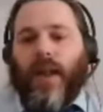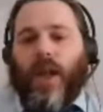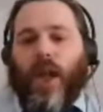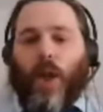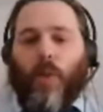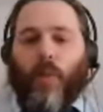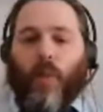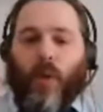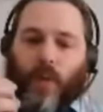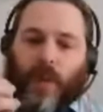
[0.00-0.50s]

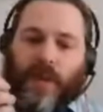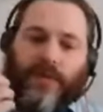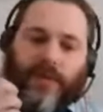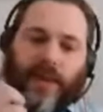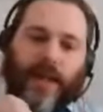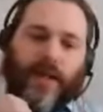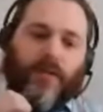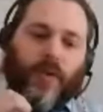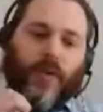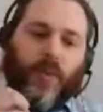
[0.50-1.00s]
And what we
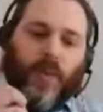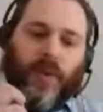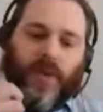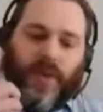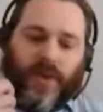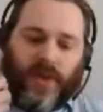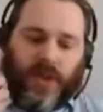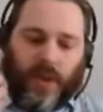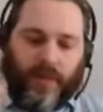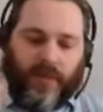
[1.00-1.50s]
found was
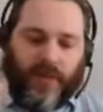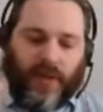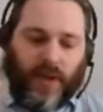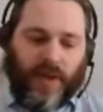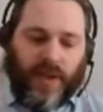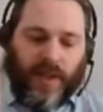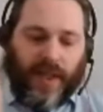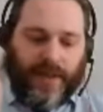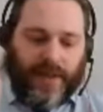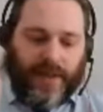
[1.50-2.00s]
that some of those
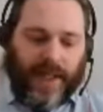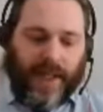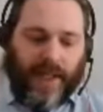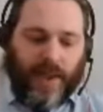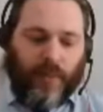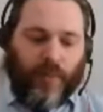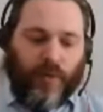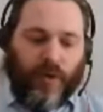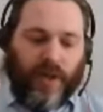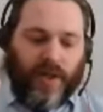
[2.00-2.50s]
classic
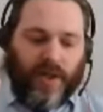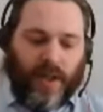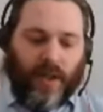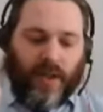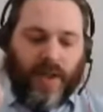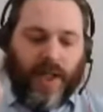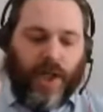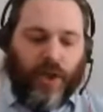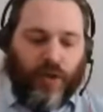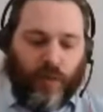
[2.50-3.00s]
enterprise
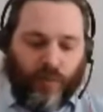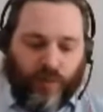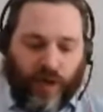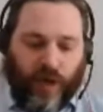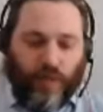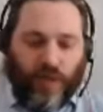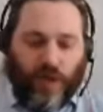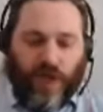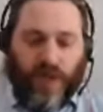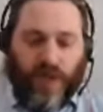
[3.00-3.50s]
architecture
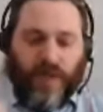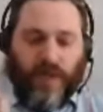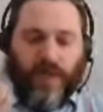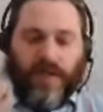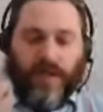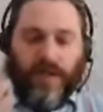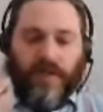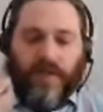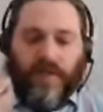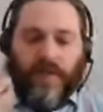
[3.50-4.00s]

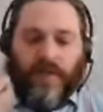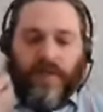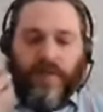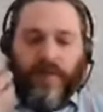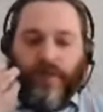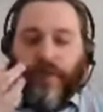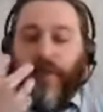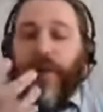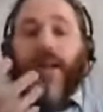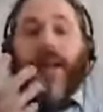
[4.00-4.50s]
approaches
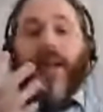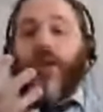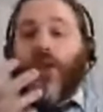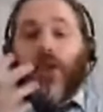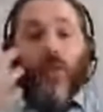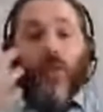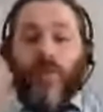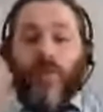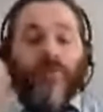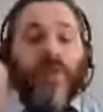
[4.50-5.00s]
frankly
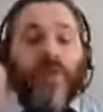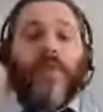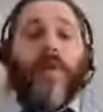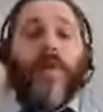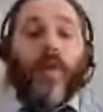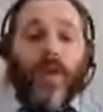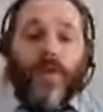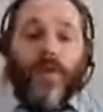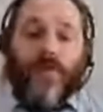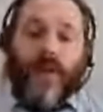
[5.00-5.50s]
just weren't
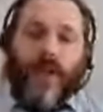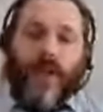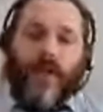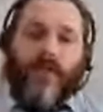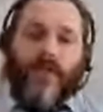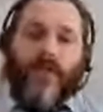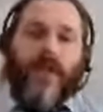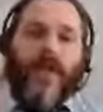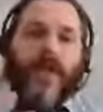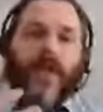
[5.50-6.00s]
responsive
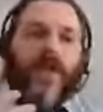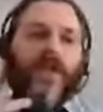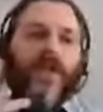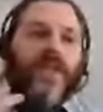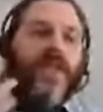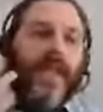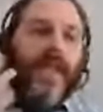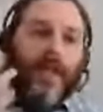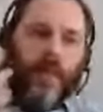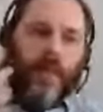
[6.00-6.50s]
enough. The
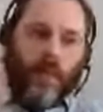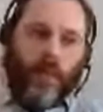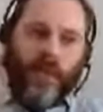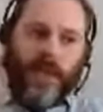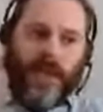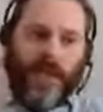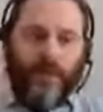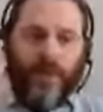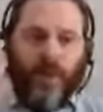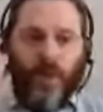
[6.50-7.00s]
teams
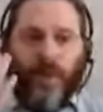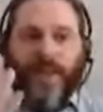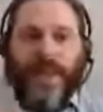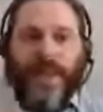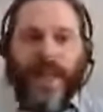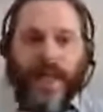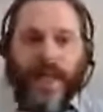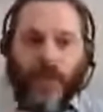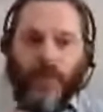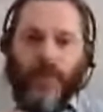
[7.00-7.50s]
weren't able to
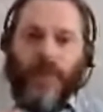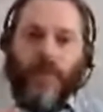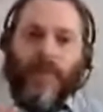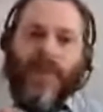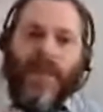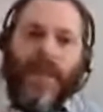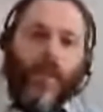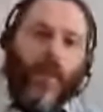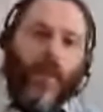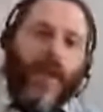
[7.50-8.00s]
engage with them in
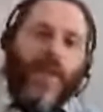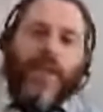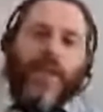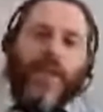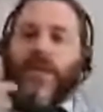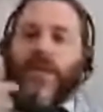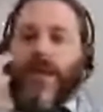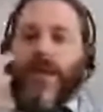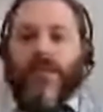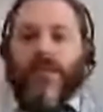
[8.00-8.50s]
that way.
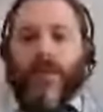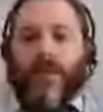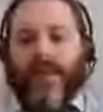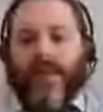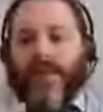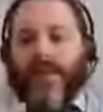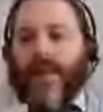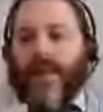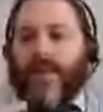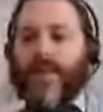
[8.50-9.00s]
You'd give them a
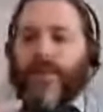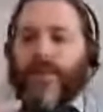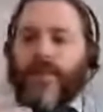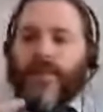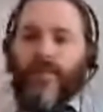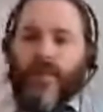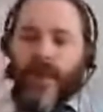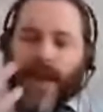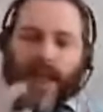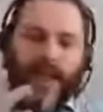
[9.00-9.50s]
set of
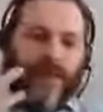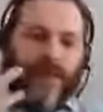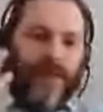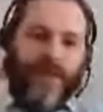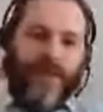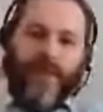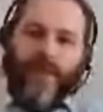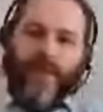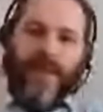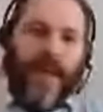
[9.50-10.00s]
patterns
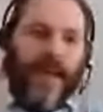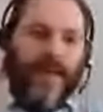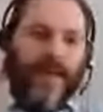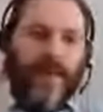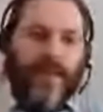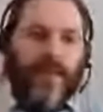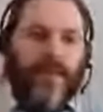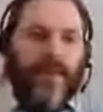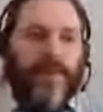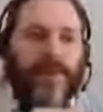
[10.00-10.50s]
and
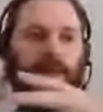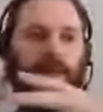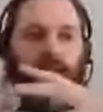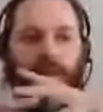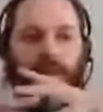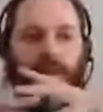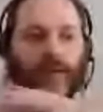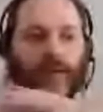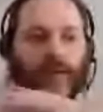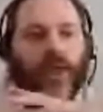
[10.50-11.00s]
standards and